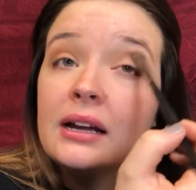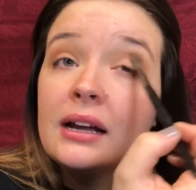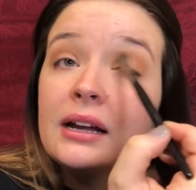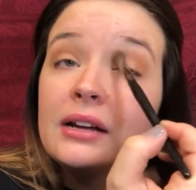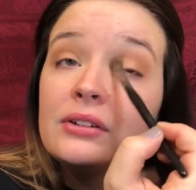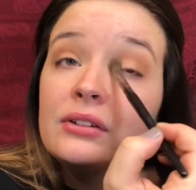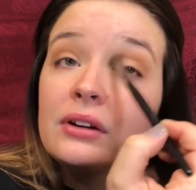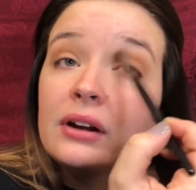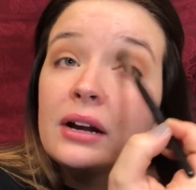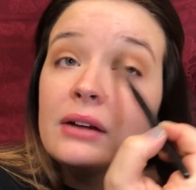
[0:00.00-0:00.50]

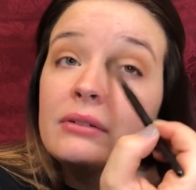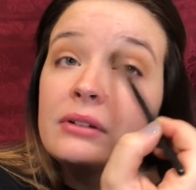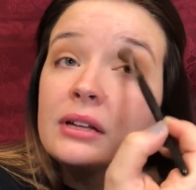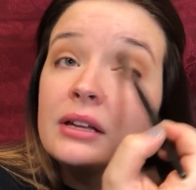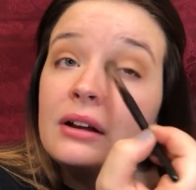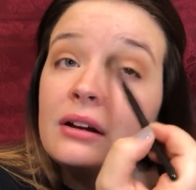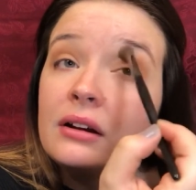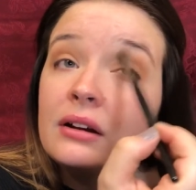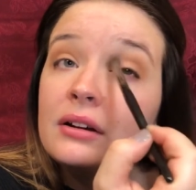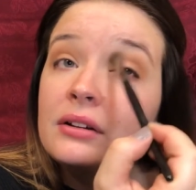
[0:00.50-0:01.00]
I try
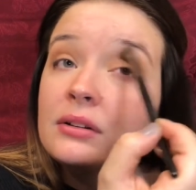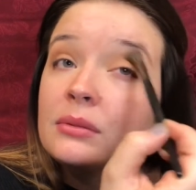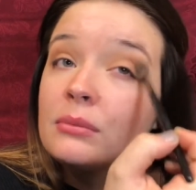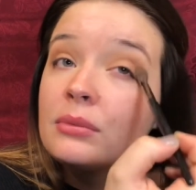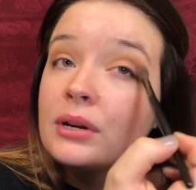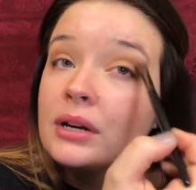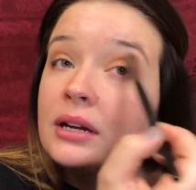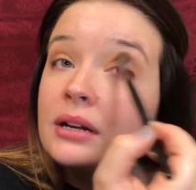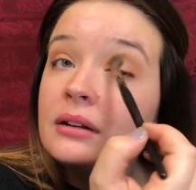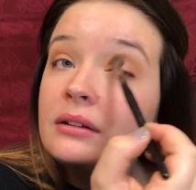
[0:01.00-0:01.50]
really hard to
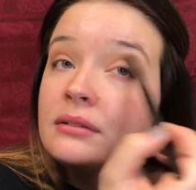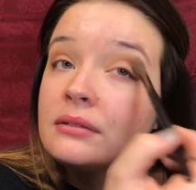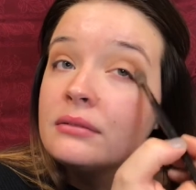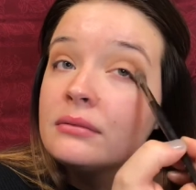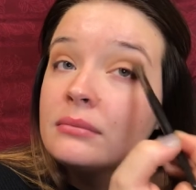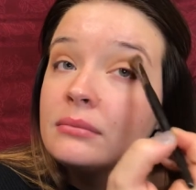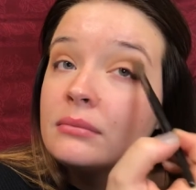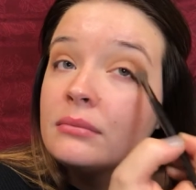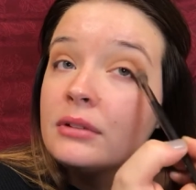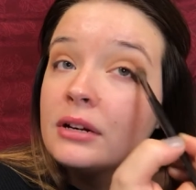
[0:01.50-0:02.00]
bring
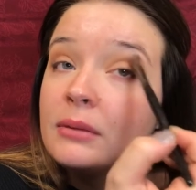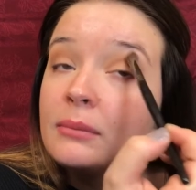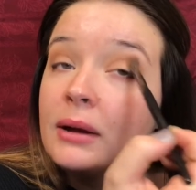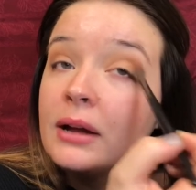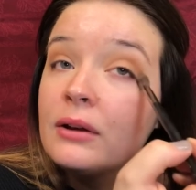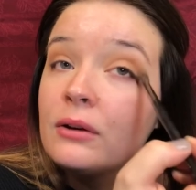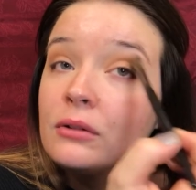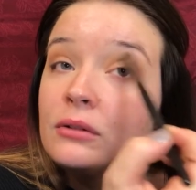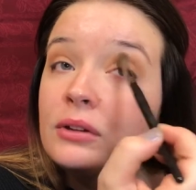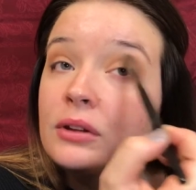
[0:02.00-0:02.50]

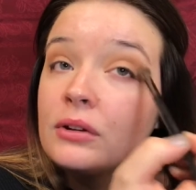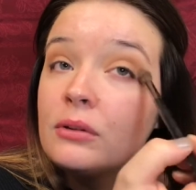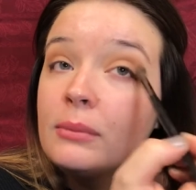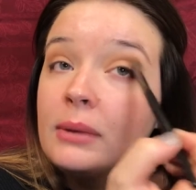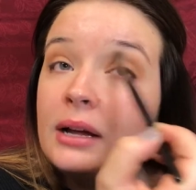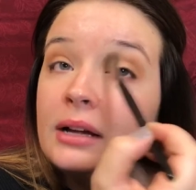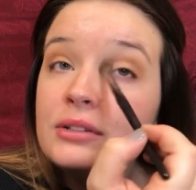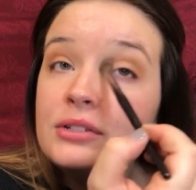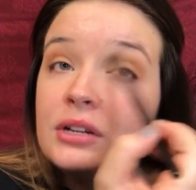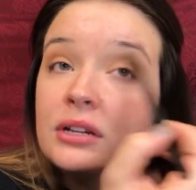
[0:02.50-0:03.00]
my own little
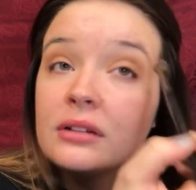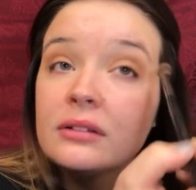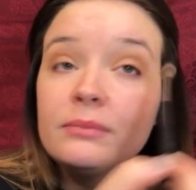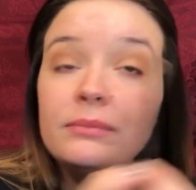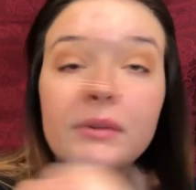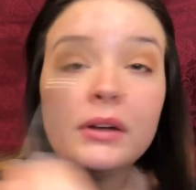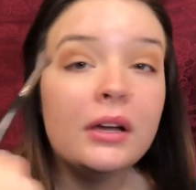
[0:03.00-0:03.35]
magic.